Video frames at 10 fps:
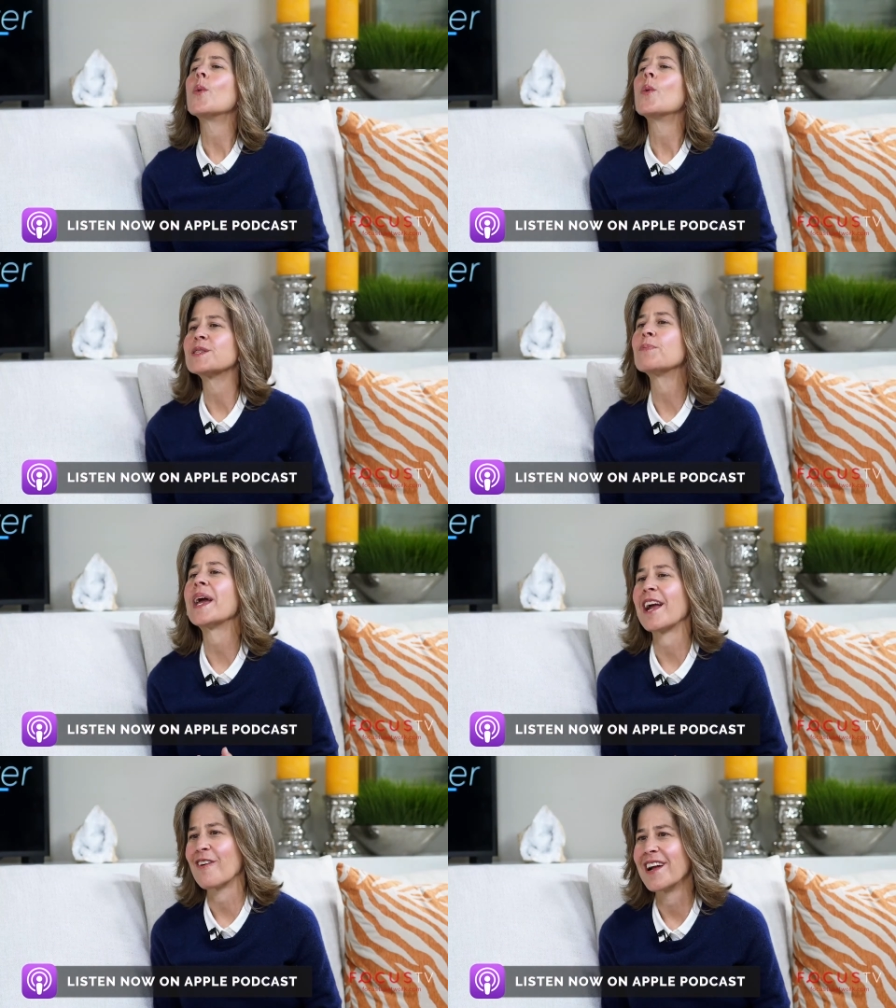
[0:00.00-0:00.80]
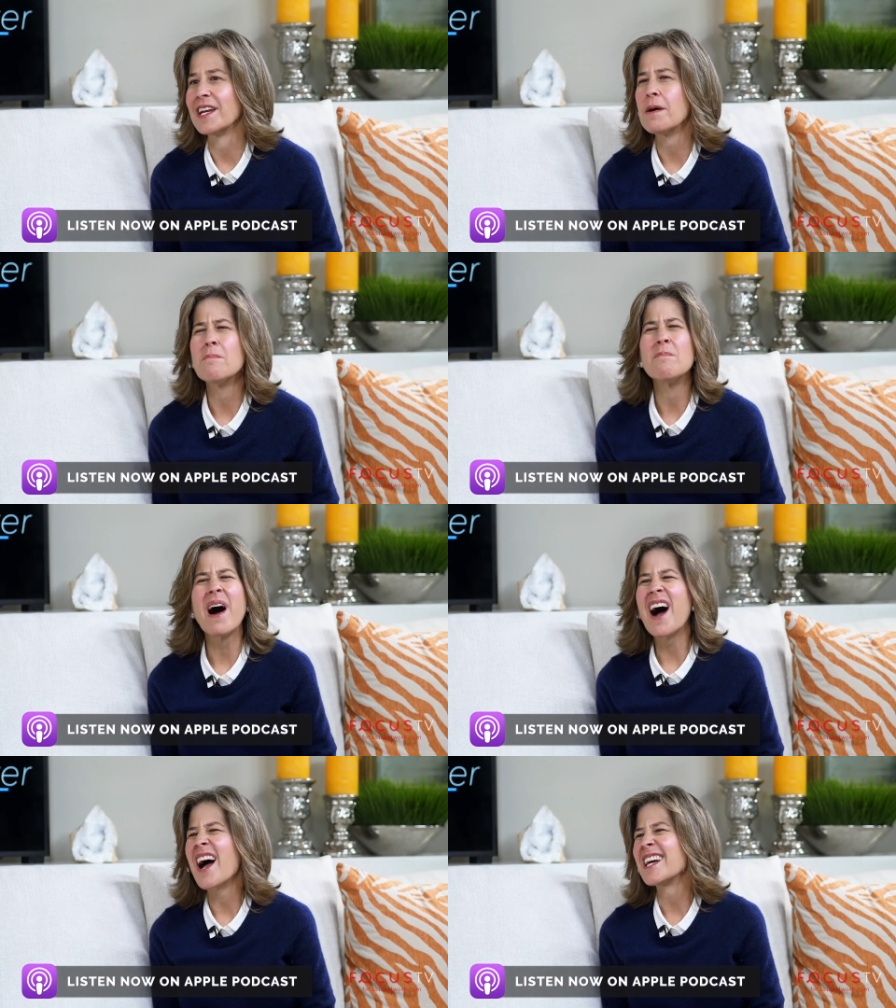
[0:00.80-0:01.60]
as a parent when
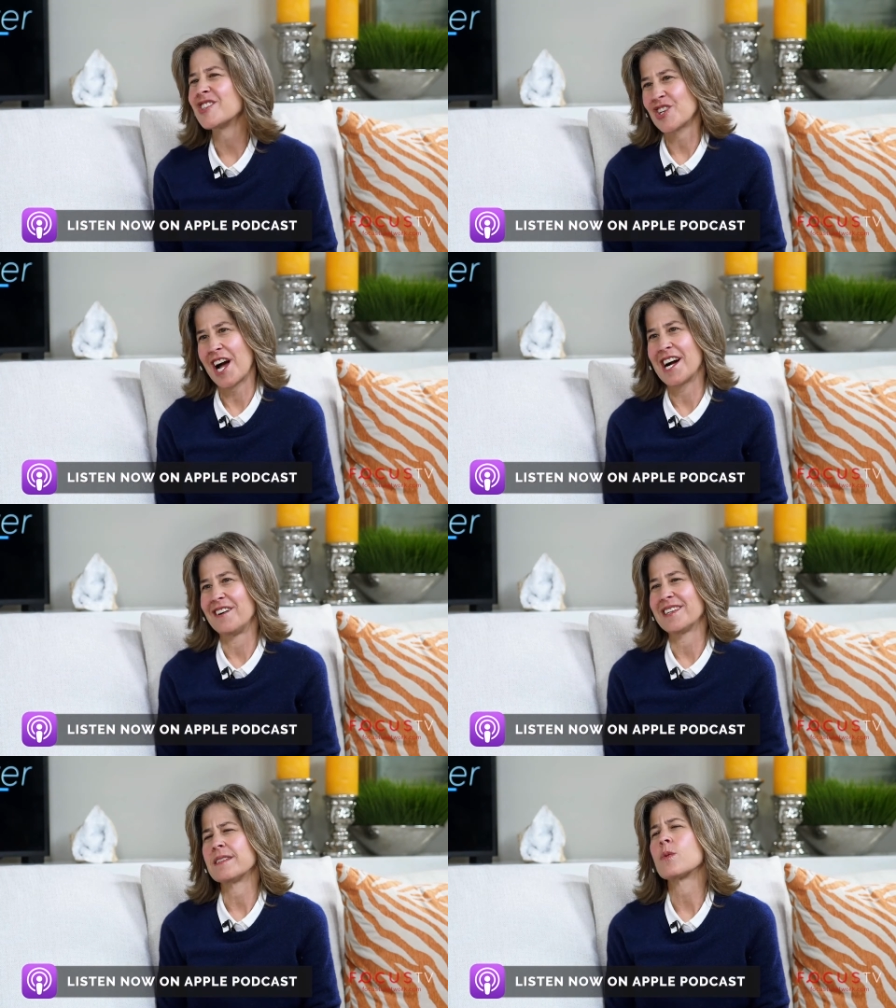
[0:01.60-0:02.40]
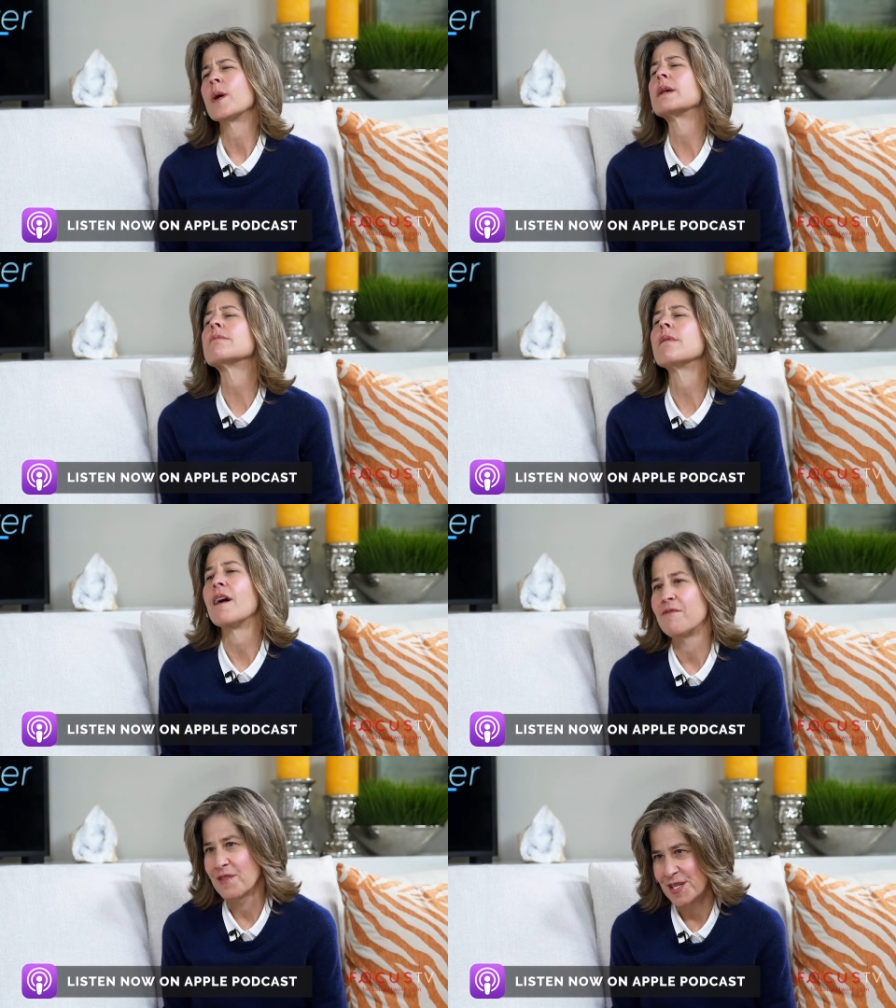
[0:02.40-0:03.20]
my child. child. is going to
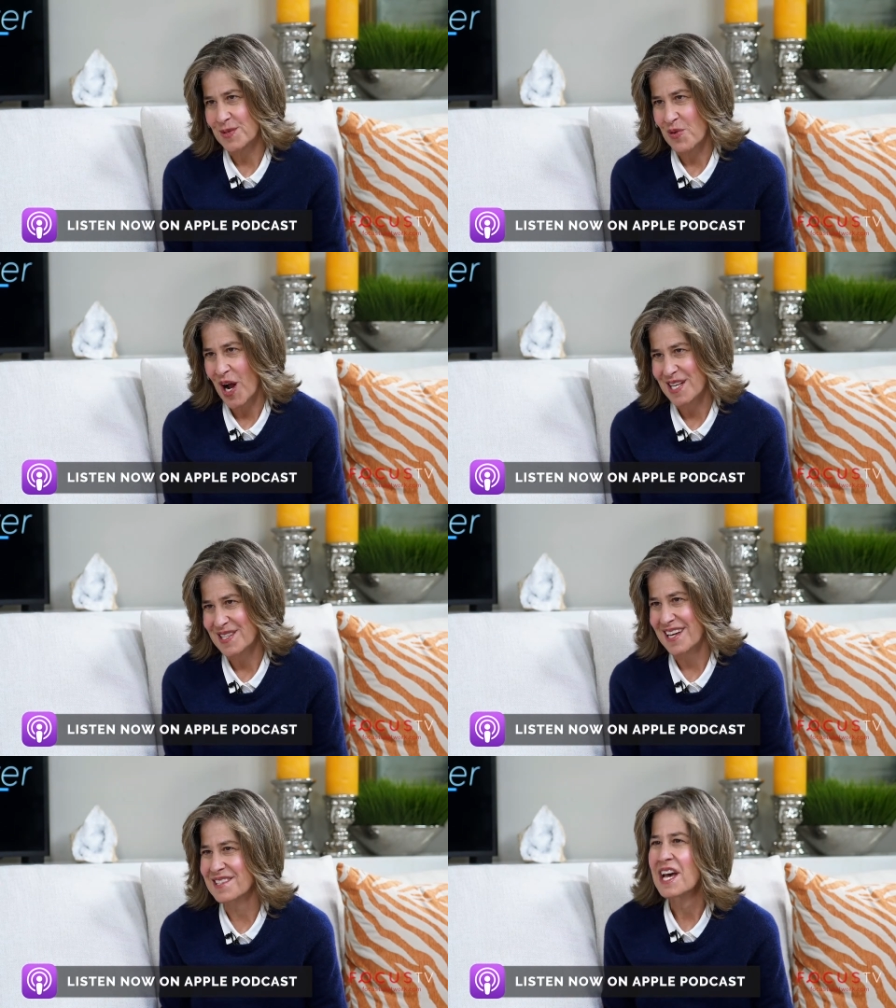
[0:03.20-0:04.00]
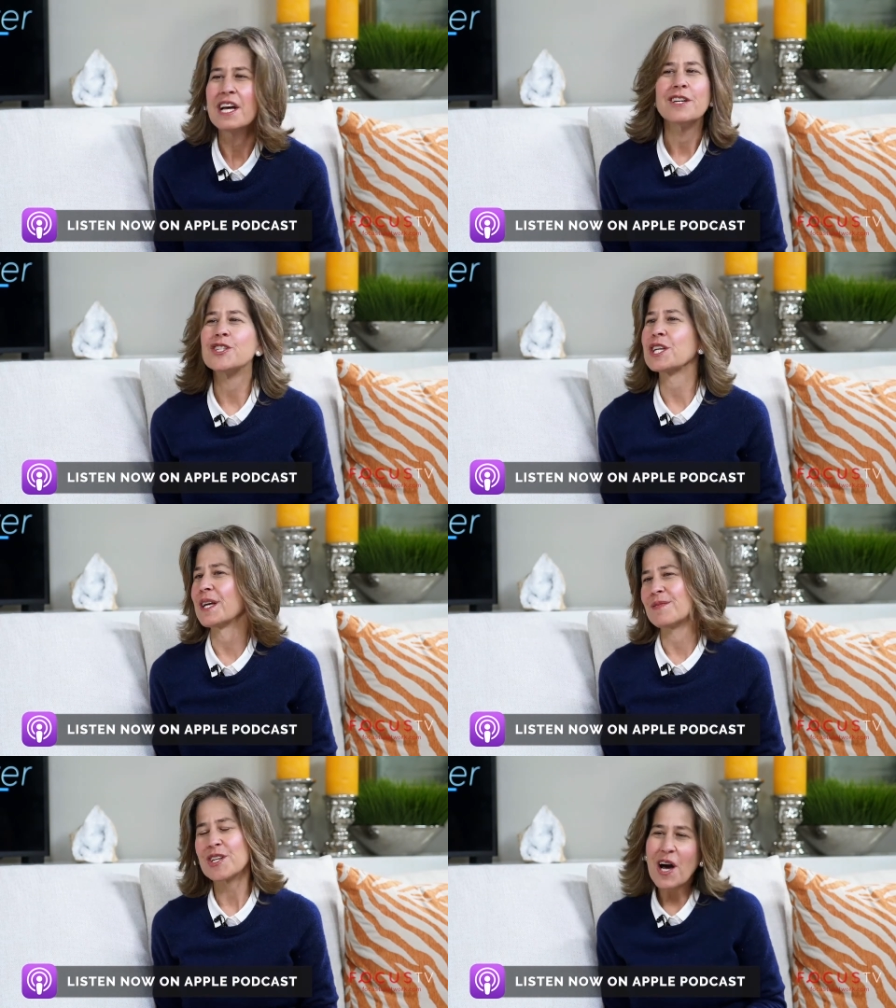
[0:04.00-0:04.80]
love this process. Right. She
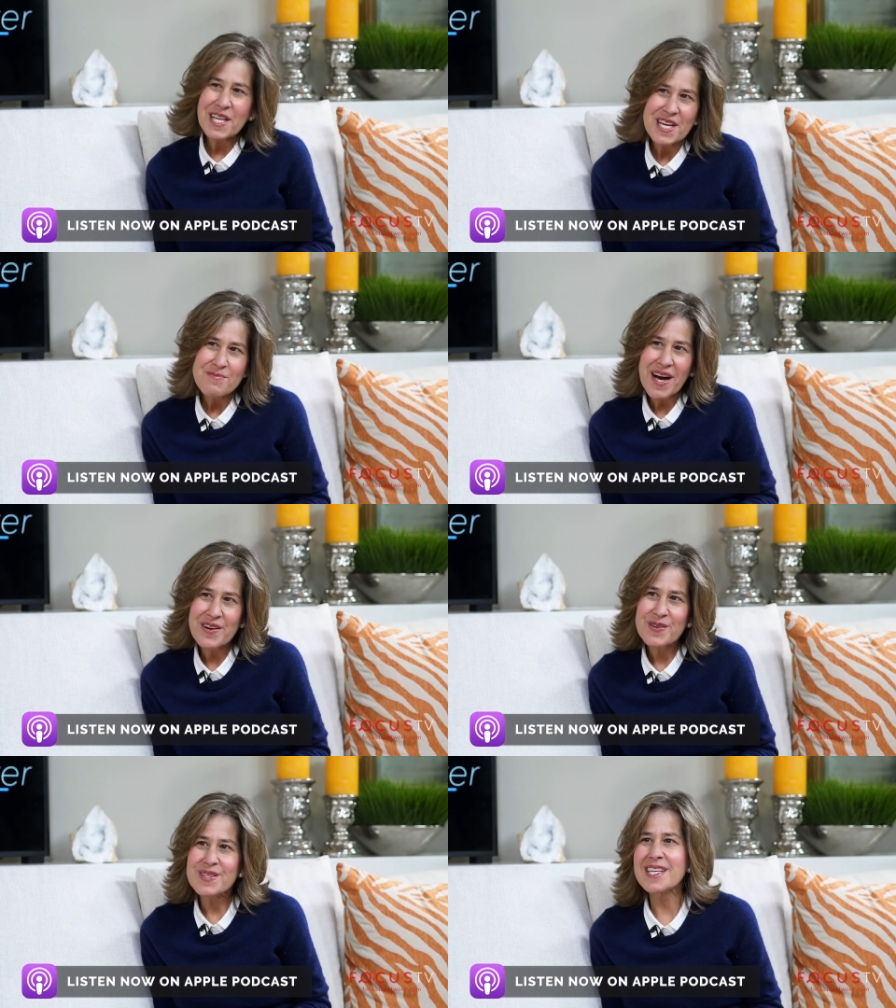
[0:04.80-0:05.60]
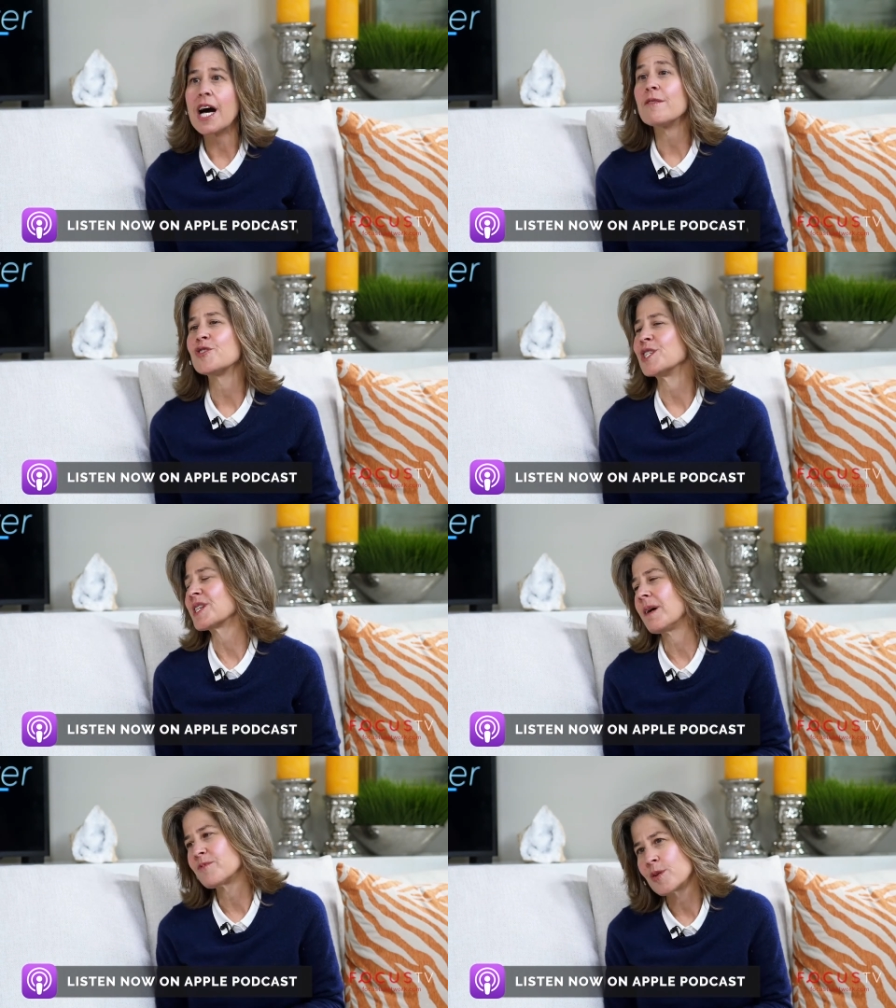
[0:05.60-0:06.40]
loves mm. talking about herself. Right. She's
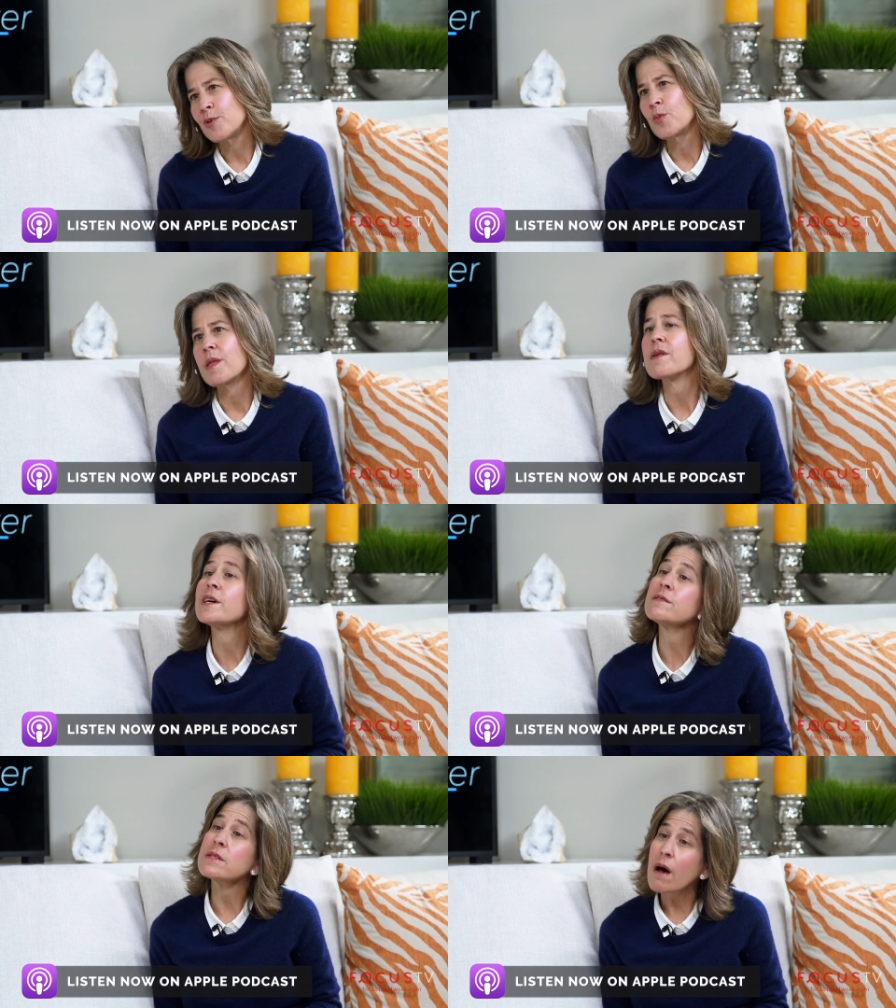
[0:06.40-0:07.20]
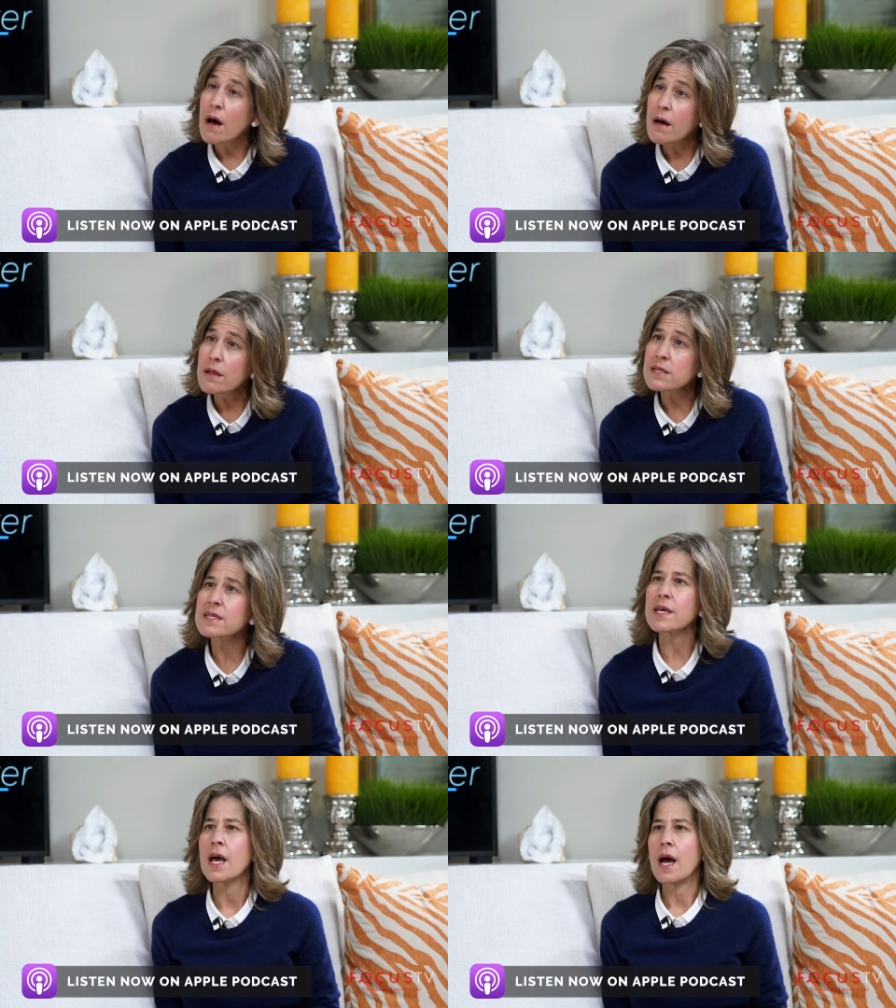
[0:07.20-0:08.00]
comfortable with adults.